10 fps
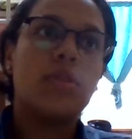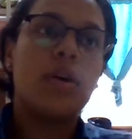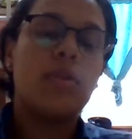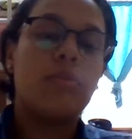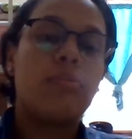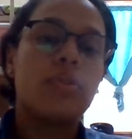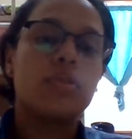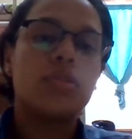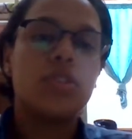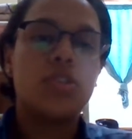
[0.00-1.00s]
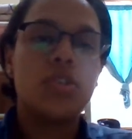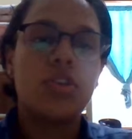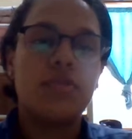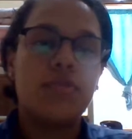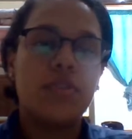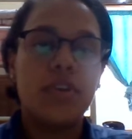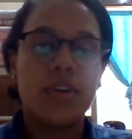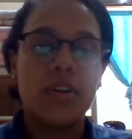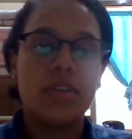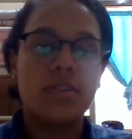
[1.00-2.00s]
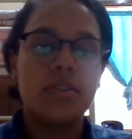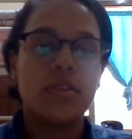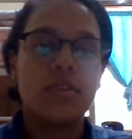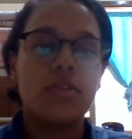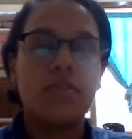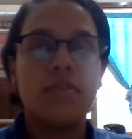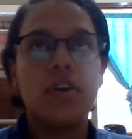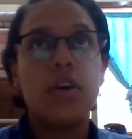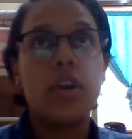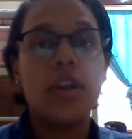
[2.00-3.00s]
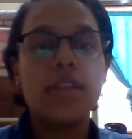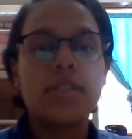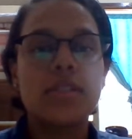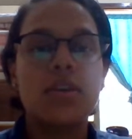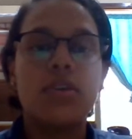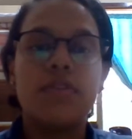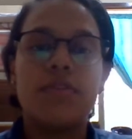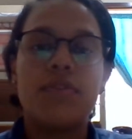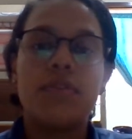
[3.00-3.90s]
a representation of the earnings of